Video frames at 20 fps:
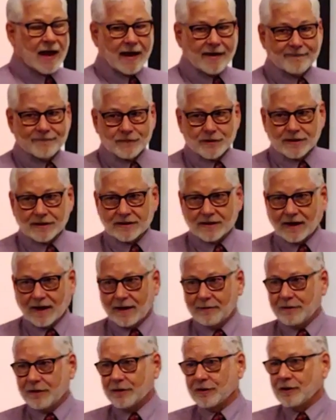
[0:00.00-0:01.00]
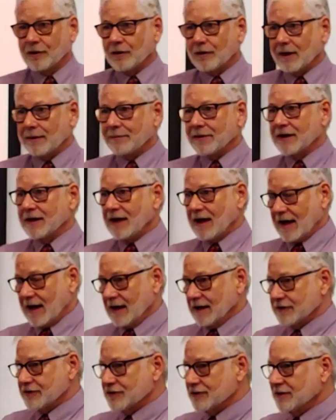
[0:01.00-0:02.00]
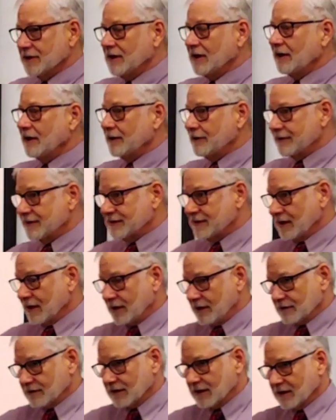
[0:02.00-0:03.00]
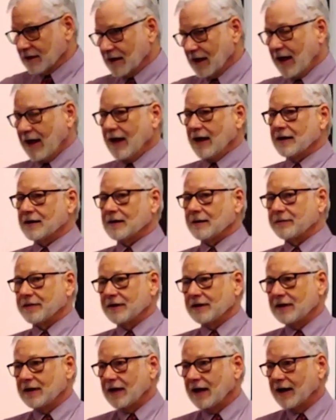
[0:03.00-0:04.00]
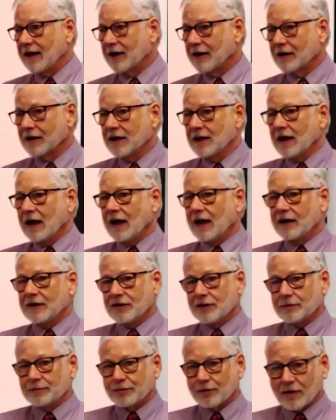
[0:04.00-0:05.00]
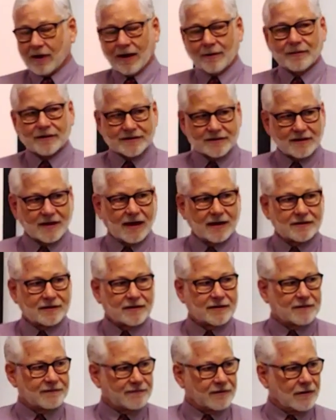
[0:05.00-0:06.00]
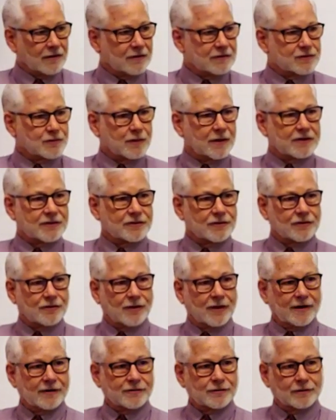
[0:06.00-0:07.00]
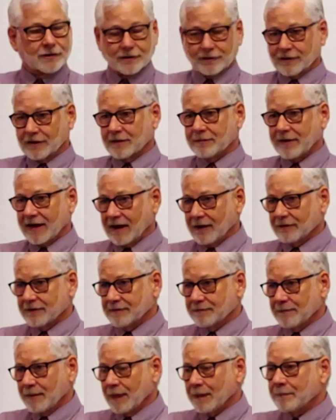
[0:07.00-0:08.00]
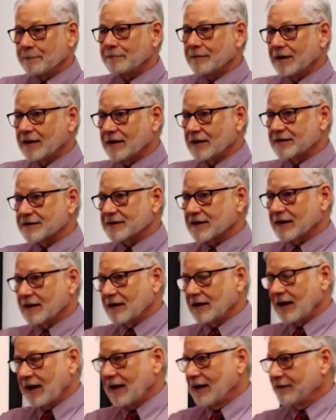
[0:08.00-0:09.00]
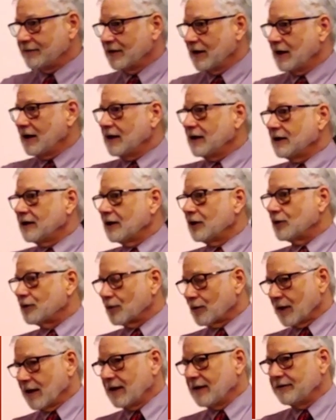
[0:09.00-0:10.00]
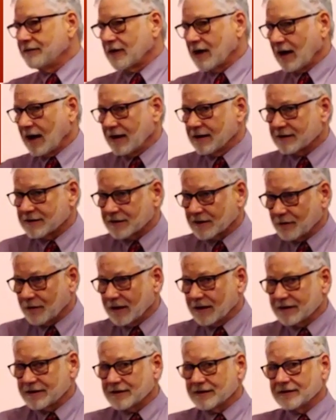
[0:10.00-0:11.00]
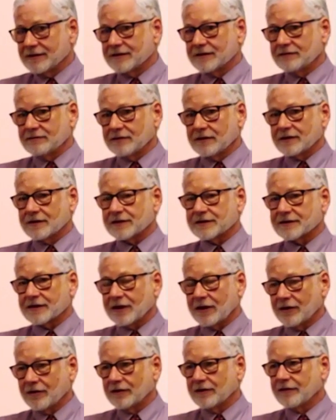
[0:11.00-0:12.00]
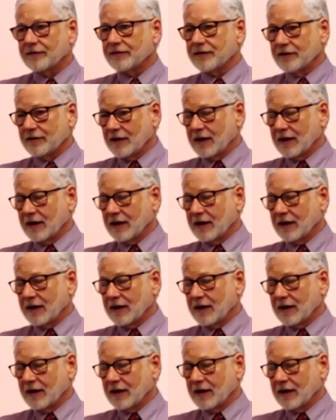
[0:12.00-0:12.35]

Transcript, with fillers: Every time you go up a notch, you stick your little hand up in the air and you promise not to divulge what you're going to learn about because it can have grave consequences to the security of the